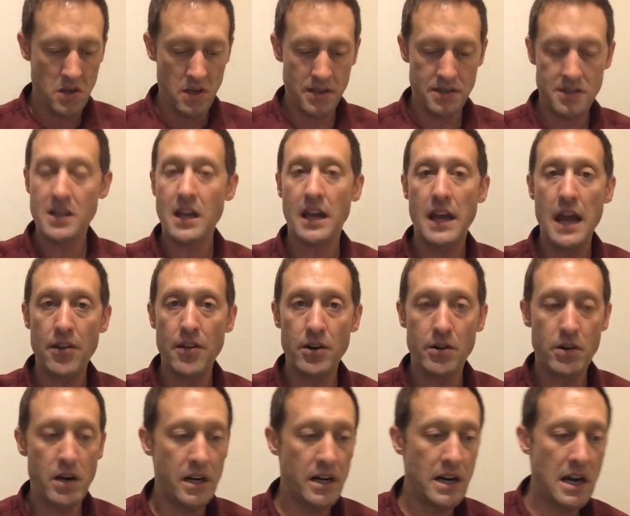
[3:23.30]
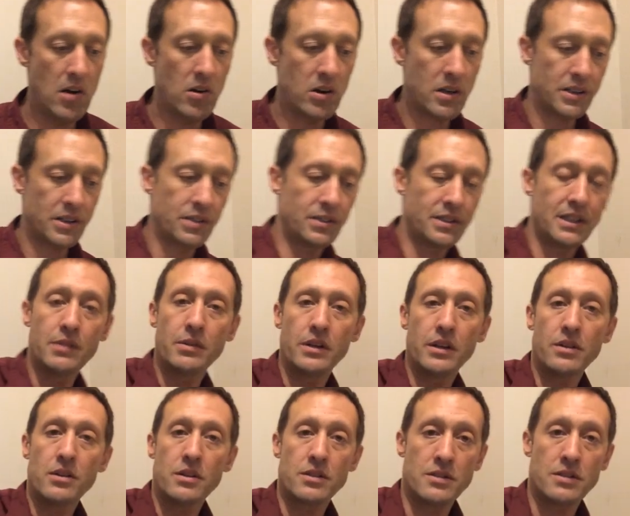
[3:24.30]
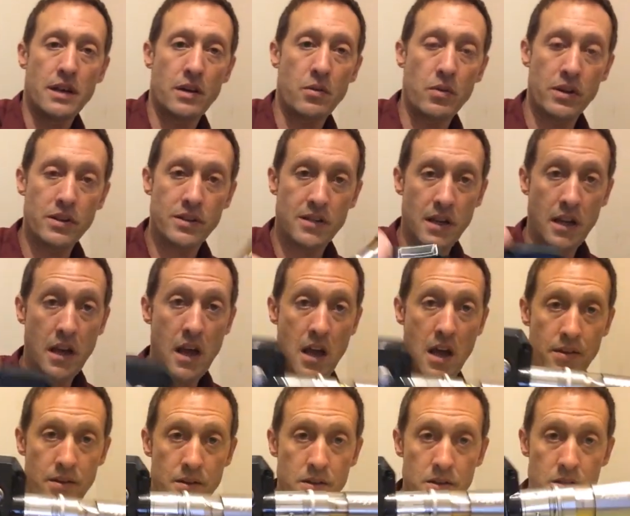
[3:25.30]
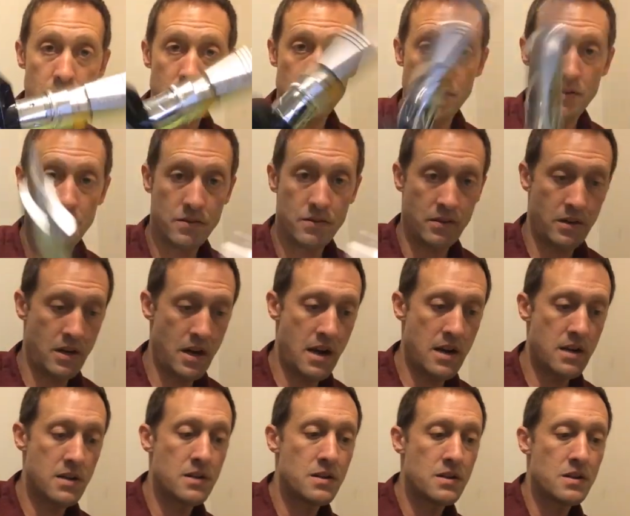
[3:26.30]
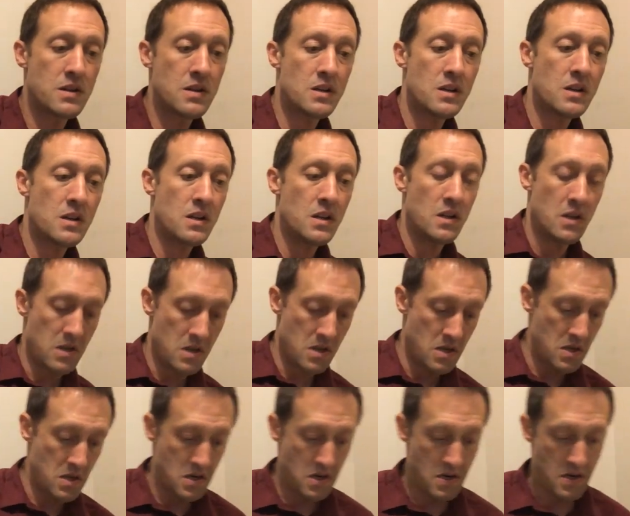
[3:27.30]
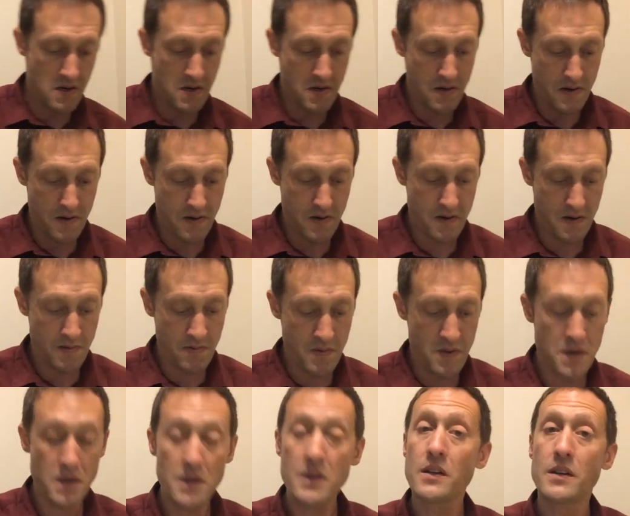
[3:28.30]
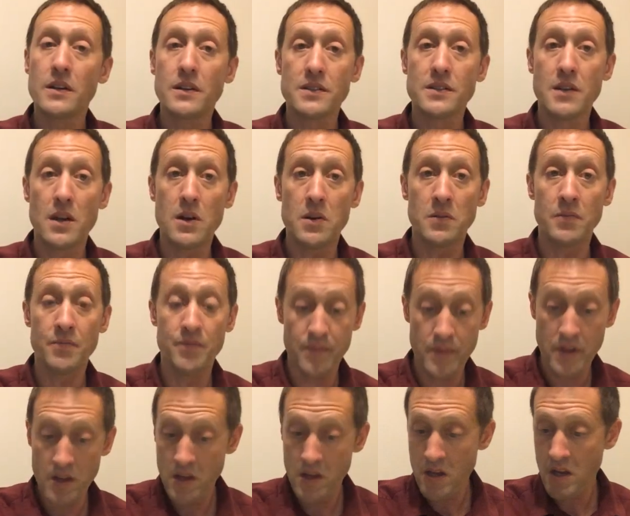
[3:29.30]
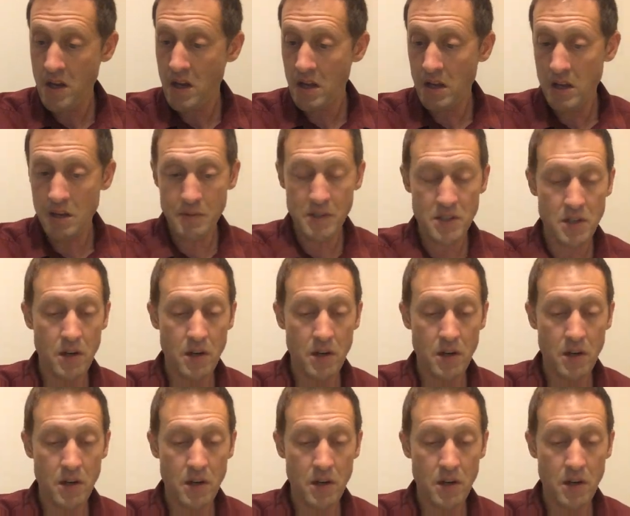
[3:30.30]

it's together right now because you see what it looks like when it's together okay um, so let me